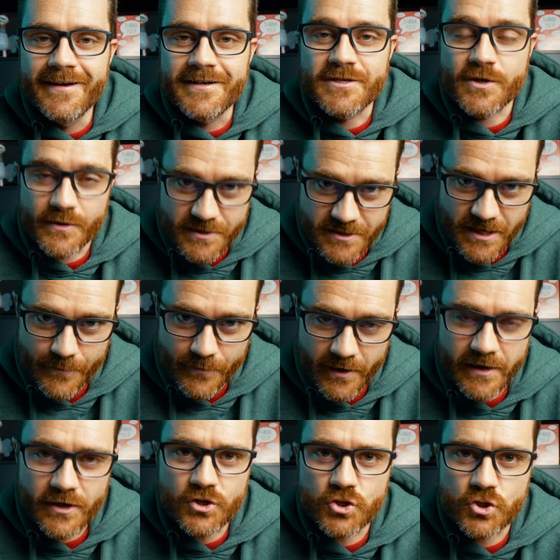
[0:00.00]
So in
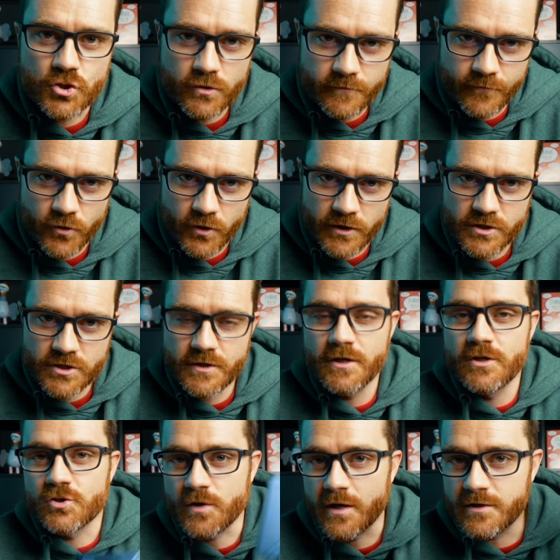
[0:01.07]
summary, shoot footage,
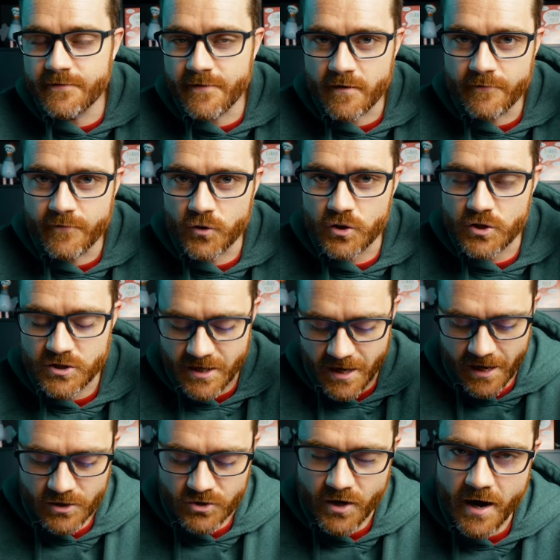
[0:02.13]
transfer footage to
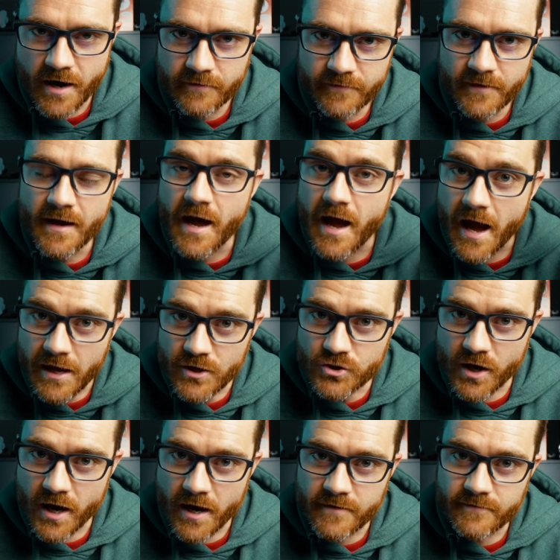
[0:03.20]
A drive
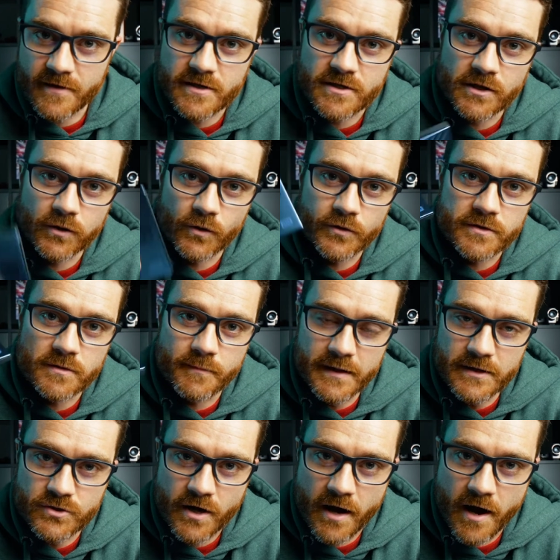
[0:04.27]
is cloned to
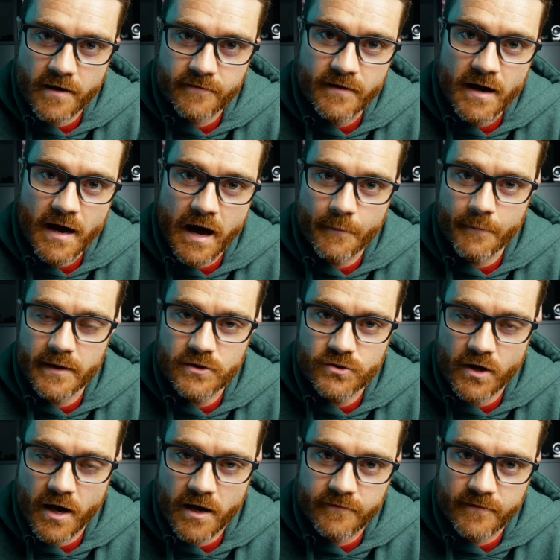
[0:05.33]
B drive, and B
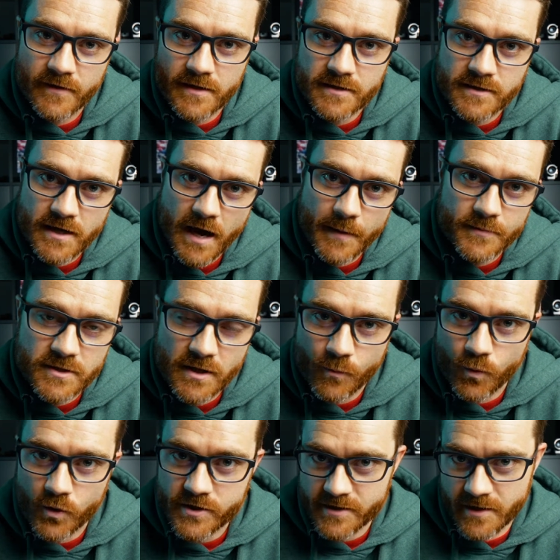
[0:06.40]
drive is kept
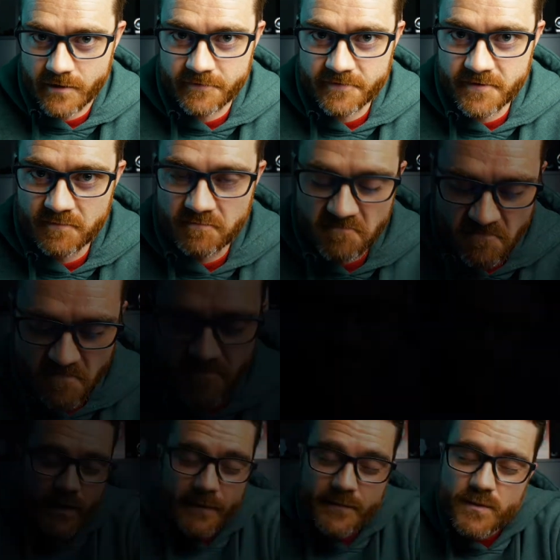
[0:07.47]
somewhere safe.
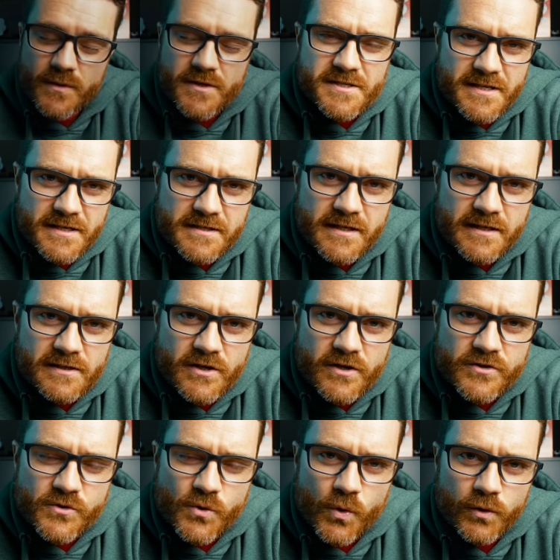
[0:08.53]
When I was about 16
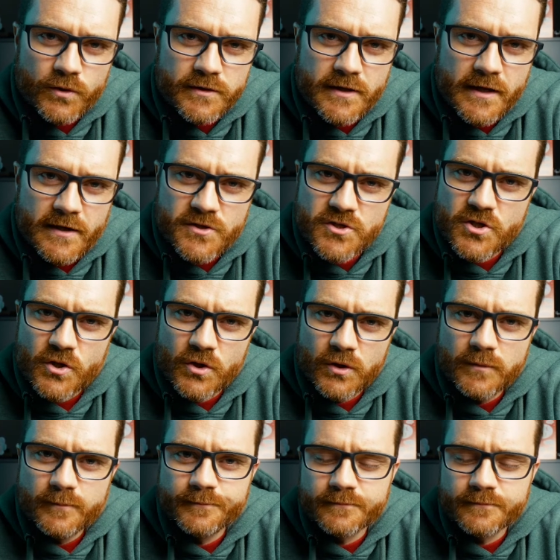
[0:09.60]
years old and in school,